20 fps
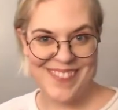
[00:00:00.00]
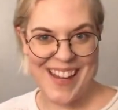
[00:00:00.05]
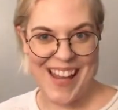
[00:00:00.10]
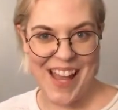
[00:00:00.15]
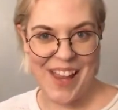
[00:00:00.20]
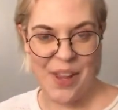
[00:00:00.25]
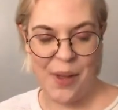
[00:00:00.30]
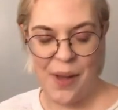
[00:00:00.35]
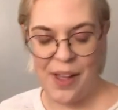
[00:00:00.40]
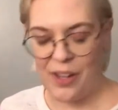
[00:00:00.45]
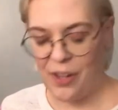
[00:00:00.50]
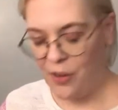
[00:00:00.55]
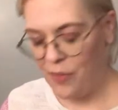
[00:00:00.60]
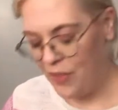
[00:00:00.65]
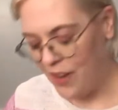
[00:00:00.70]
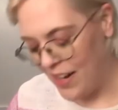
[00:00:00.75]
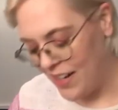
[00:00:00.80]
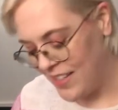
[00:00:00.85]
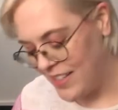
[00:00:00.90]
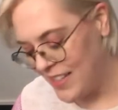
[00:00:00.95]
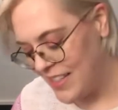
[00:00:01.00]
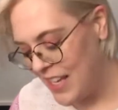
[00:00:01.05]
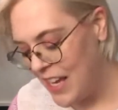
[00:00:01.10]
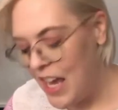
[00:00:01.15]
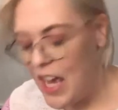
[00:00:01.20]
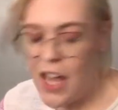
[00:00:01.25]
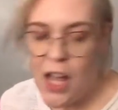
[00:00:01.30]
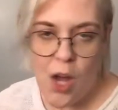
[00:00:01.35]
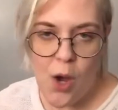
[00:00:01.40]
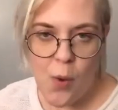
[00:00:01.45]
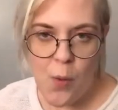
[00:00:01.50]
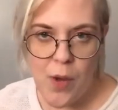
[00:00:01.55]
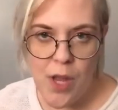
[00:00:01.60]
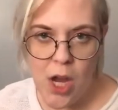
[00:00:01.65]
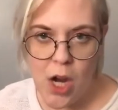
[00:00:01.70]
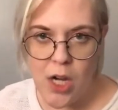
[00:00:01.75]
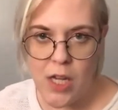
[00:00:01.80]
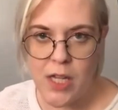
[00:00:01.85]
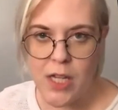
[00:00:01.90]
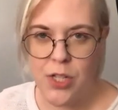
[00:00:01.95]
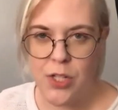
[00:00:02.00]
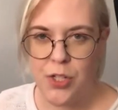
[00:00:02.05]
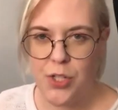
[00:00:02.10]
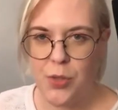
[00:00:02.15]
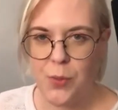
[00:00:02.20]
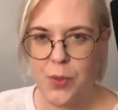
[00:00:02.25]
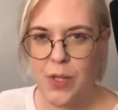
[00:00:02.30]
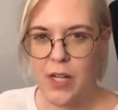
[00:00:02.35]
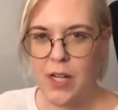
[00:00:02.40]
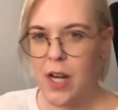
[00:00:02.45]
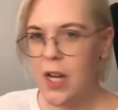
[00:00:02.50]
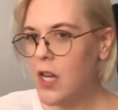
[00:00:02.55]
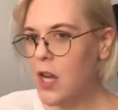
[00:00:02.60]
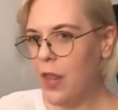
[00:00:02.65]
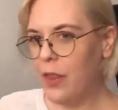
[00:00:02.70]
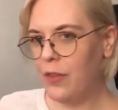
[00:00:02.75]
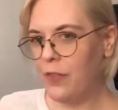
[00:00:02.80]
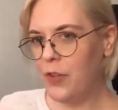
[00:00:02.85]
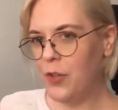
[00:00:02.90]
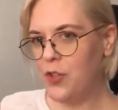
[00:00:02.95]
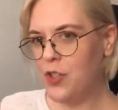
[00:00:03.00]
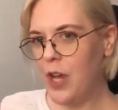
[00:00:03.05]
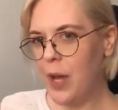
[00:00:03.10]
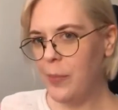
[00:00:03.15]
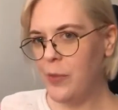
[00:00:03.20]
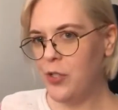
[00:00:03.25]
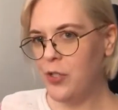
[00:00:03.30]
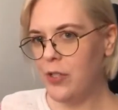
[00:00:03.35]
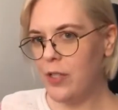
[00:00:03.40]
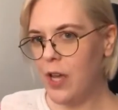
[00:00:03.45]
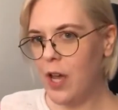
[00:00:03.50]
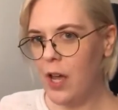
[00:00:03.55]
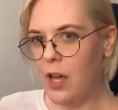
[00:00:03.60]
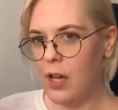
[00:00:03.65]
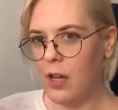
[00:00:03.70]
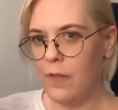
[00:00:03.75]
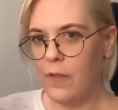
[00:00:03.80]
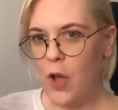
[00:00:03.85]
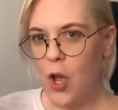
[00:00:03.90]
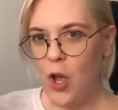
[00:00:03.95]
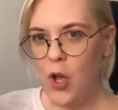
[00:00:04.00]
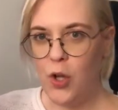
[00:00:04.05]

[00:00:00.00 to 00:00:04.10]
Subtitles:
Hello, hello, friends. We are here to read another few chapters of